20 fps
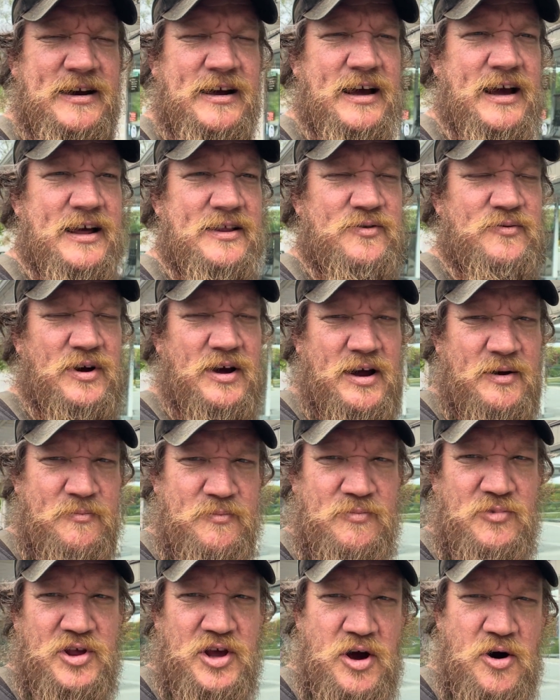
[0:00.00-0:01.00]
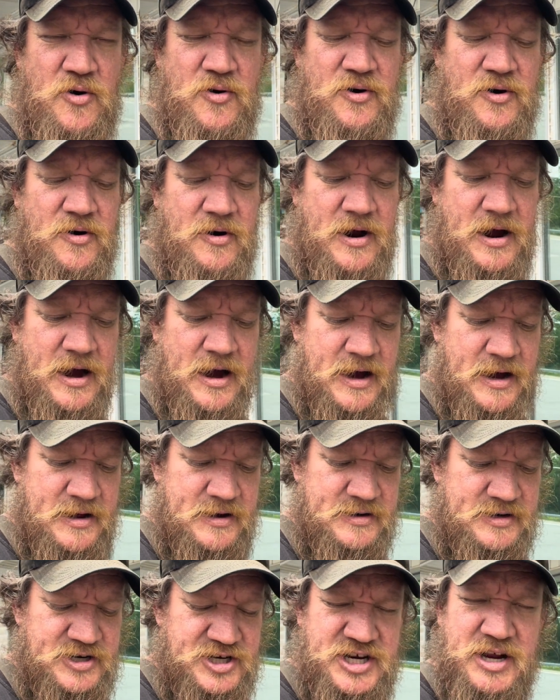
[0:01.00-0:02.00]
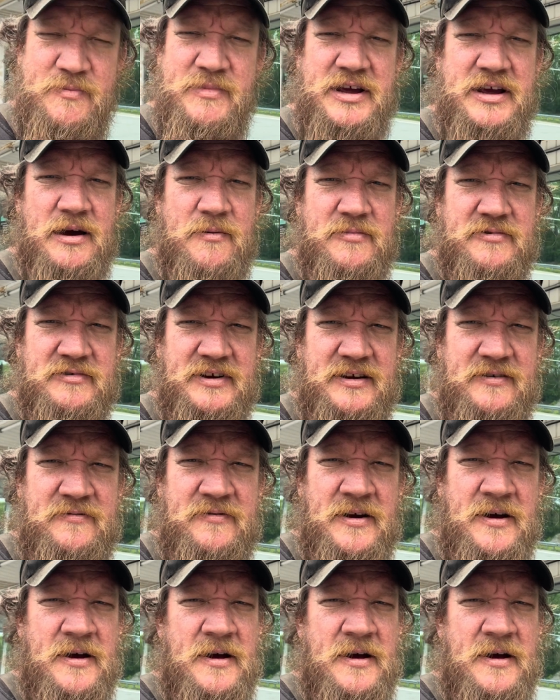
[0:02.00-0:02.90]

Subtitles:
And the owner, Jimmy, I believe.